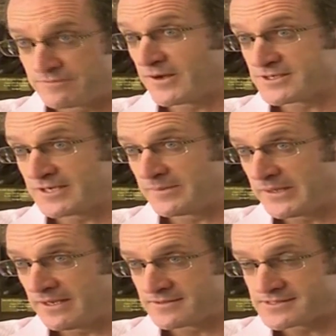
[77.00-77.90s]
is Fastjet
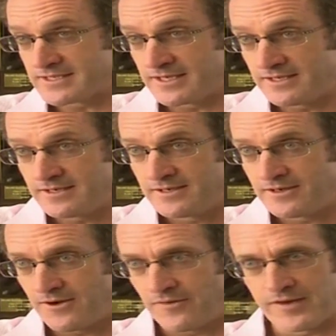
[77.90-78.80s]
plc
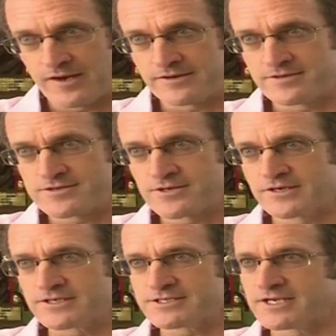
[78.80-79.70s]
on the London
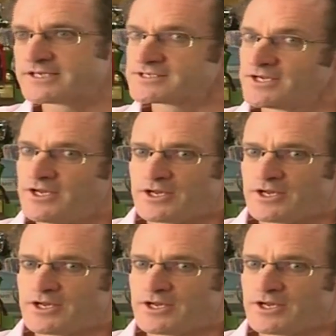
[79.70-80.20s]
Stock Exchange,